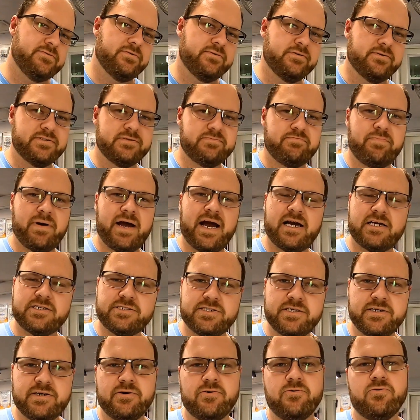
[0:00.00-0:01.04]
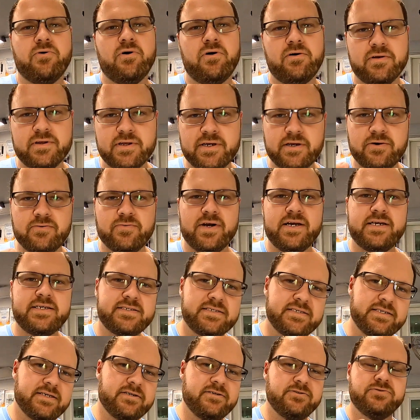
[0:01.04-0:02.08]
whether it's bashing, crawling,
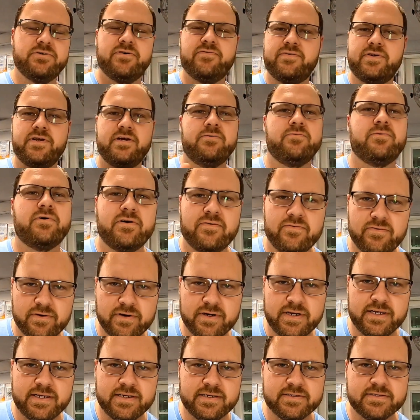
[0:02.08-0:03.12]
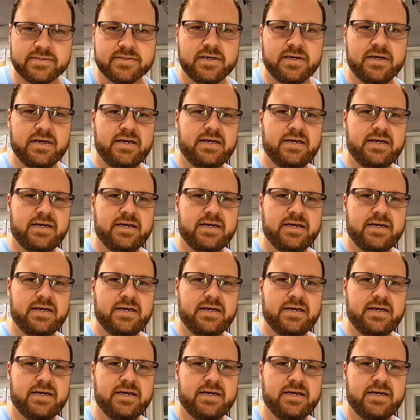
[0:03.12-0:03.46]
racing, drifting, whatever it is.